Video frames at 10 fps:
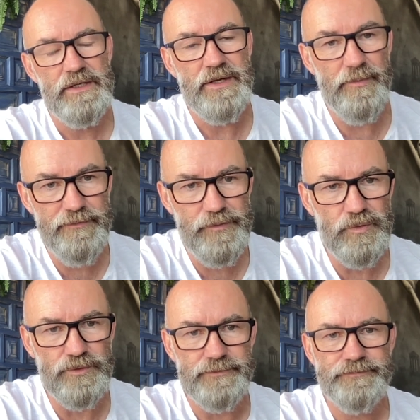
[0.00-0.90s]
Number
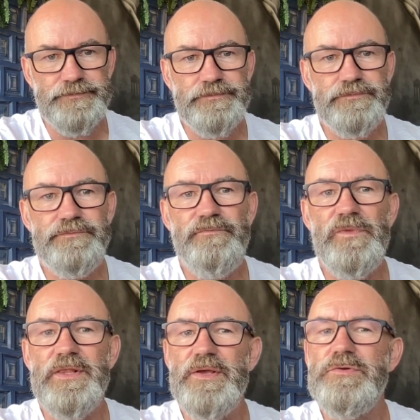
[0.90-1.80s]
4,
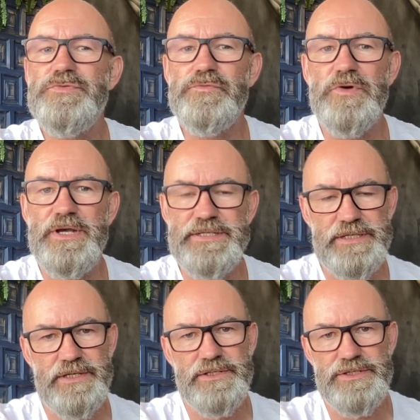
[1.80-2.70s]
there is
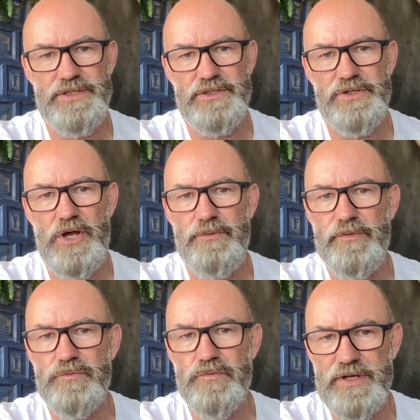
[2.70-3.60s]
rising concern
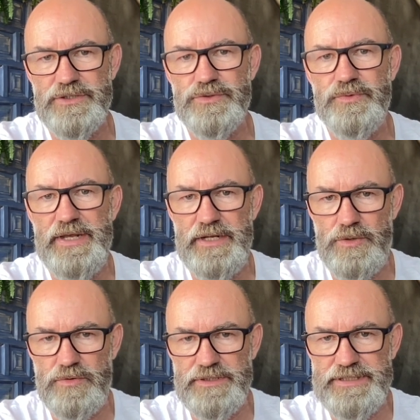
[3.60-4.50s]
over racial
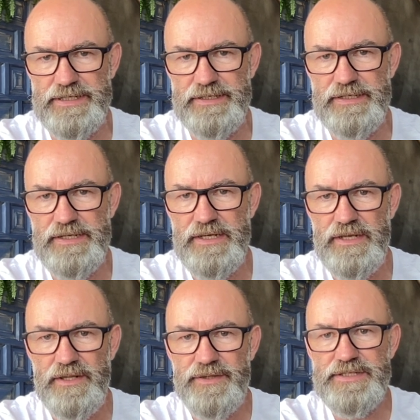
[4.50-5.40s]
inequality.
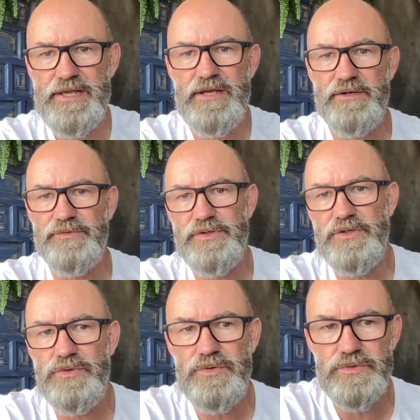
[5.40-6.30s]
The day after the
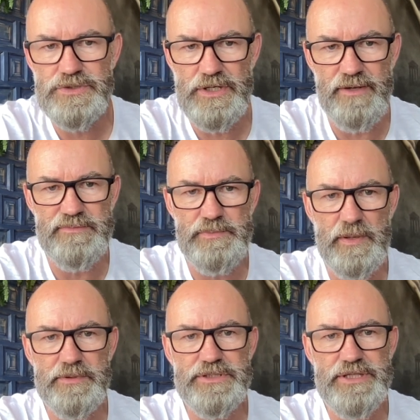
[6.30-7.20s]
New York Times
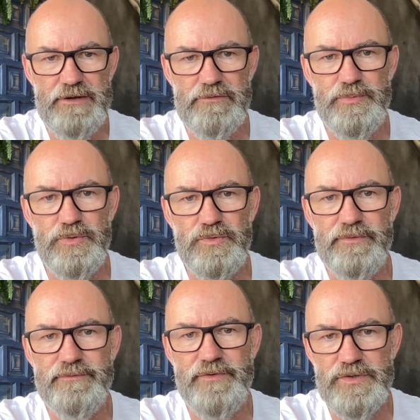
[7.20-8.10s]
published their
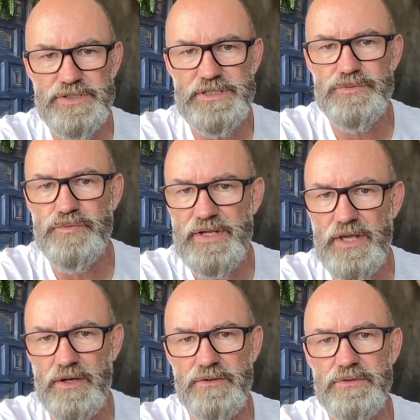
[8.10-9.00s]
report, Vox's
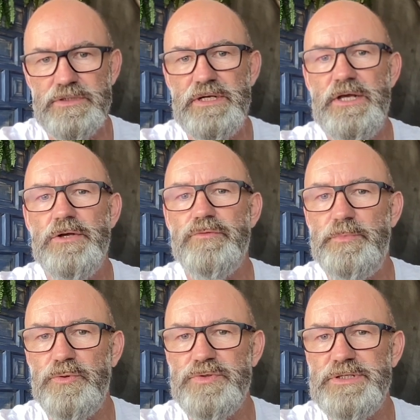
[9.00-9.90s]
Recode
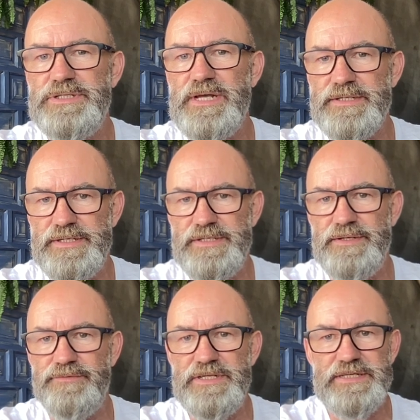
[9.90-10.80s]
reported dozens
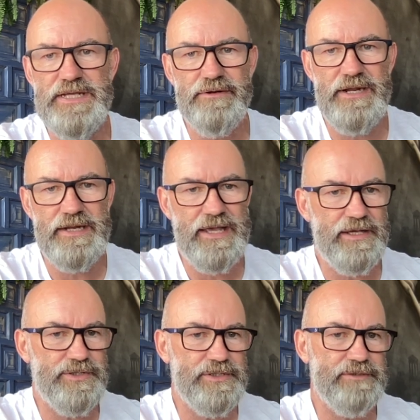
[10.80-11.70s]
of detailed
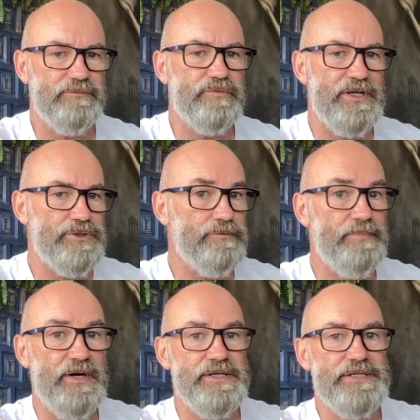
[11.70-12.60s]
allegations of racial
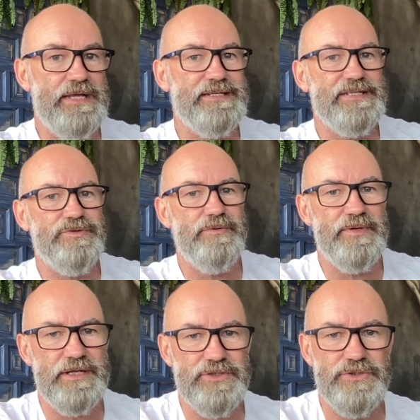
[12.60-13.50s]
bias and
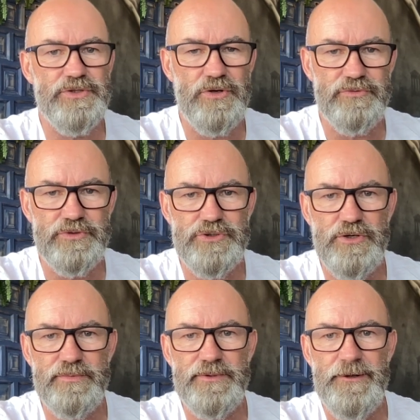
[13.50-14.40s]
discrimination on the job,